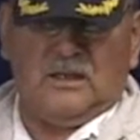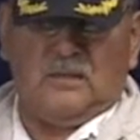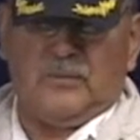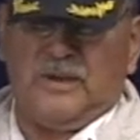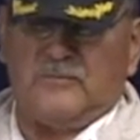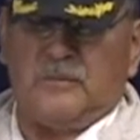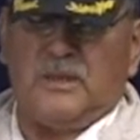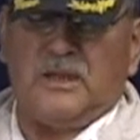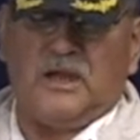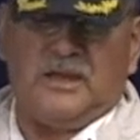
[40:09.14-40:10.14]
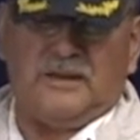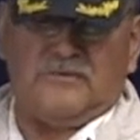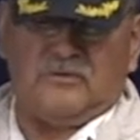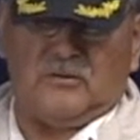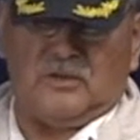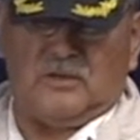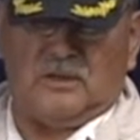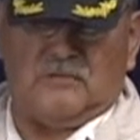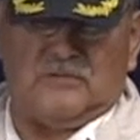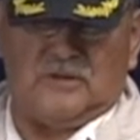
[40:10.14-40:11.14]
We had to be kind to the
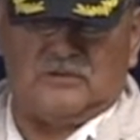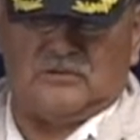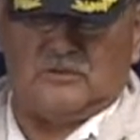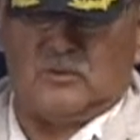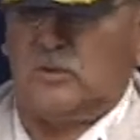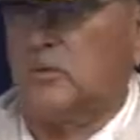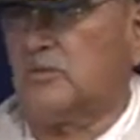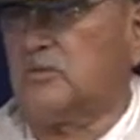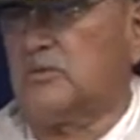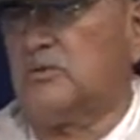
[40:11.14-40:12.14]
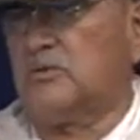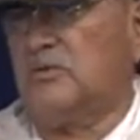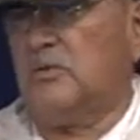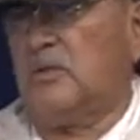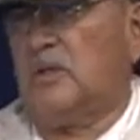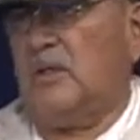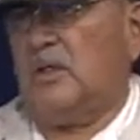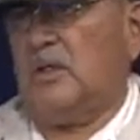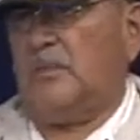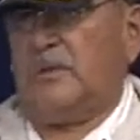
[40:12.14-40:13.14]
uh, veterans of World War II. Mm -hmm
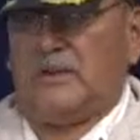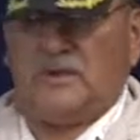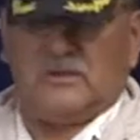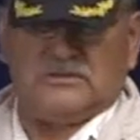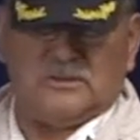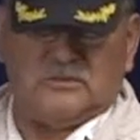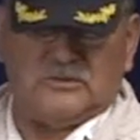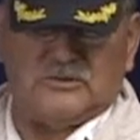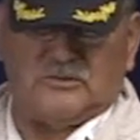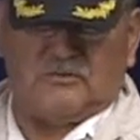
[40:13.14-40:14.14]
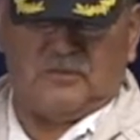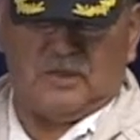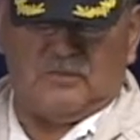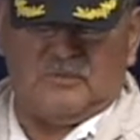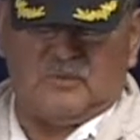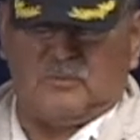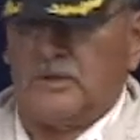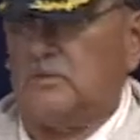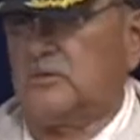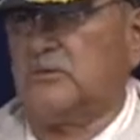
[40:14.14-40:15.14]
because it was through them that we're
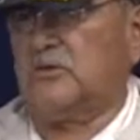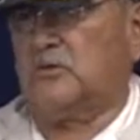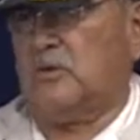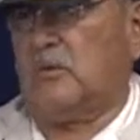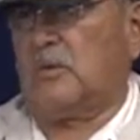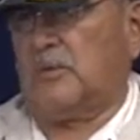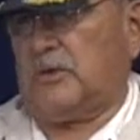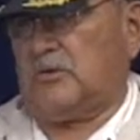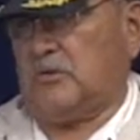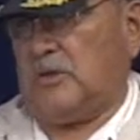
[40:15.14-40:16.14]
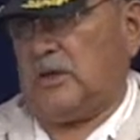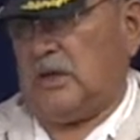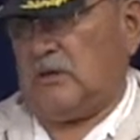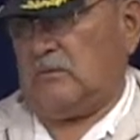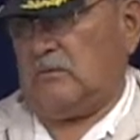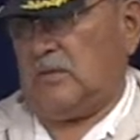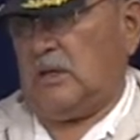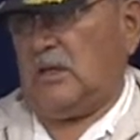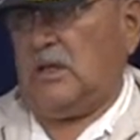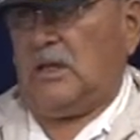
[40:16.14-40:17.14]
able to enjoy what we enjoy now. That's
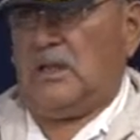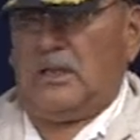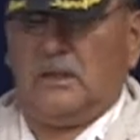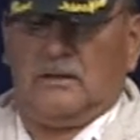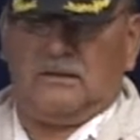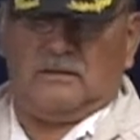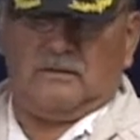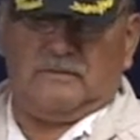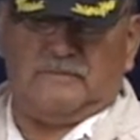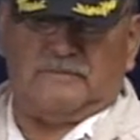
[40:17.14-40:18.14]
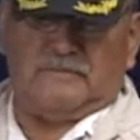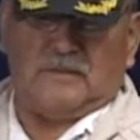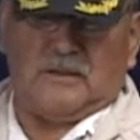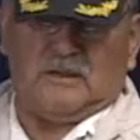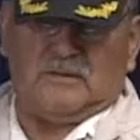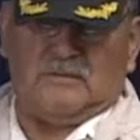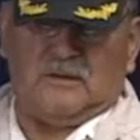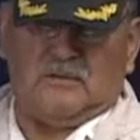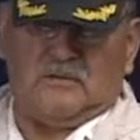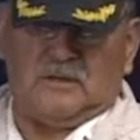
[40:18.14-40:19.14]
right. And um, I
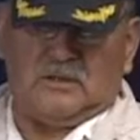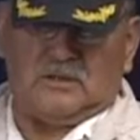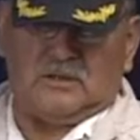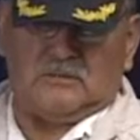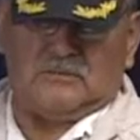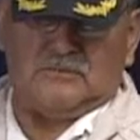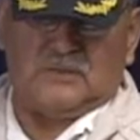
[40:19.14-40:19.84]
tell you what, uh,